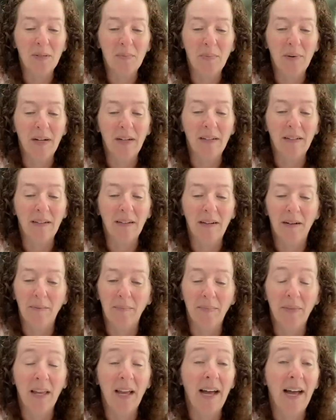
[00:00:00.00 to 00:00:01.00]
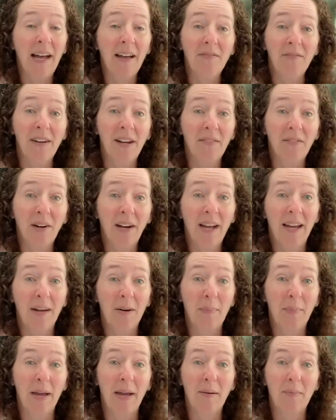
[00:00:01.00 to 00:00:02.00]
But I've never had a
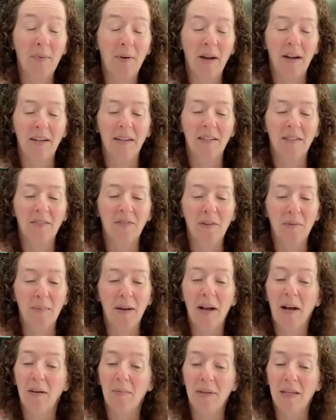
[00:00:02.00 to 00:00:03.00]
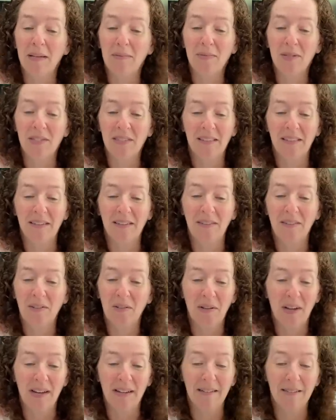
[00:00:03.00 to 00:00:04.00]
bad product from Hobbii. I'm just letting you
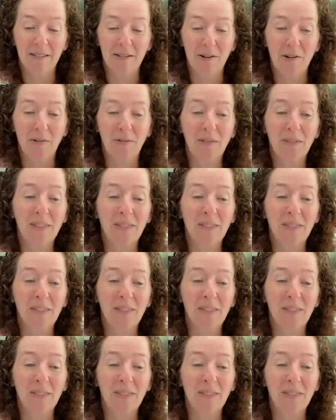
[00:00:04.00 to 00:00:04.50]
guys know.